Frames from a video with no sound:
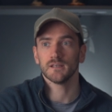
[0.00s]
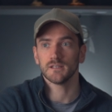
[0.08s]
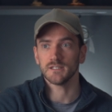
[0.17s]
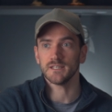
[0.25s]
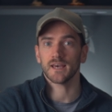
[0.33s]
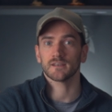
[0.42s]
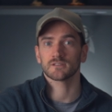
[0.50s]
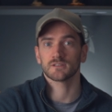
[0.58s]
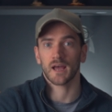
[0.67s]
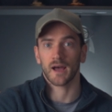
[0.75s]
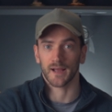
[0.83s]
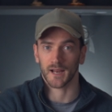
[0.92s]
Yes,
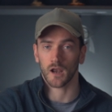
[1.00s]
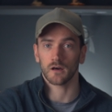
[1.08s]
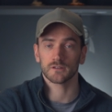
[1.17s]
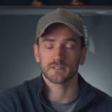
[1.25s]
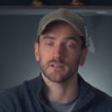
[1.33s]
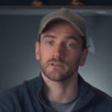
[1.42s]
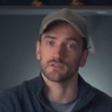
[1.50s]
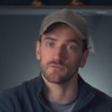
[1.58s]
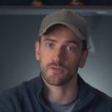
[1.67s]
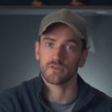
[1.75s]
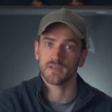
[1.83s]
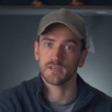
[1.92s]
at a glance it looks
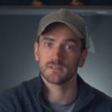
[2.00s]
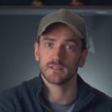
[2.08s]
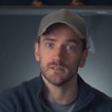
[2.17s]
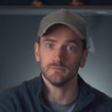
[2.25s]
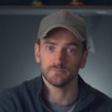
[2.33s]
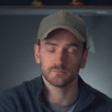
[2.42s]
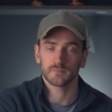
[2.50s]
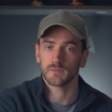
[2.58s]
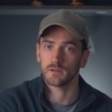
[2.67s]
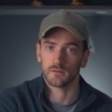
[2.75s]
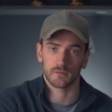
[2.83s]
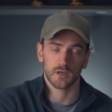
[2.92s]
very easy.
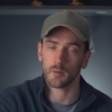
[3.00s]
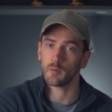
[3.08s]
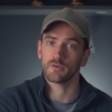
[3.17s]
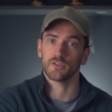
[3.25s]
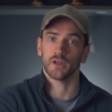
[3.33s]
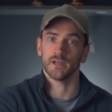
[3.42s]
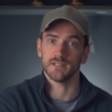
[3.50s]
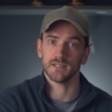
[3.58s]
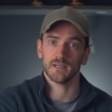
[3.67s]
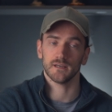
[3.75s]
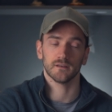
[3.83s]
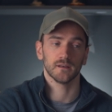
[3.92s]
You've come up with an
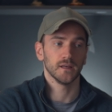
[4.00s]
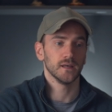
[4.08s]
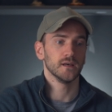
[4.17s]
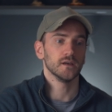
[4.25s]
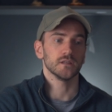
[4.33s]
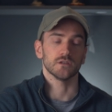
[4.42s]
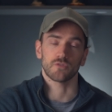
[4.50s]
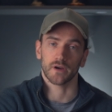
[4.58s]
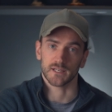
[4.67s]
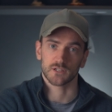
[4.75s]
idea, you write a